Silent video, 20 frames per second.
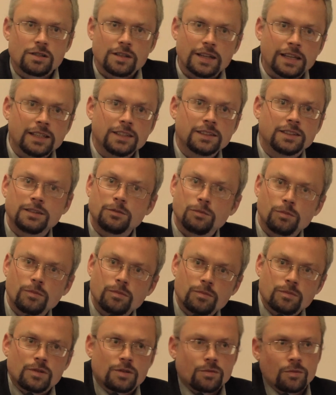is,
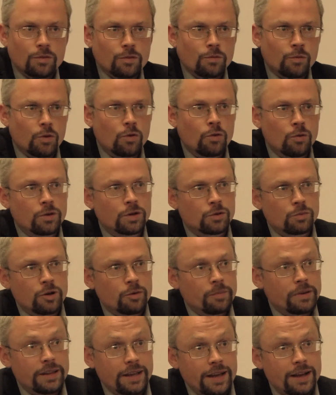always will
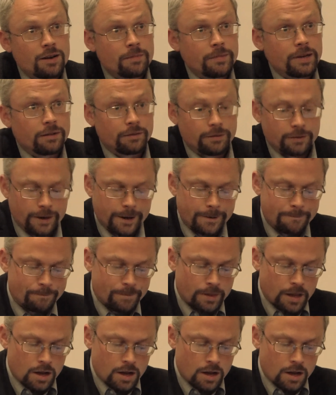be the enemy, right?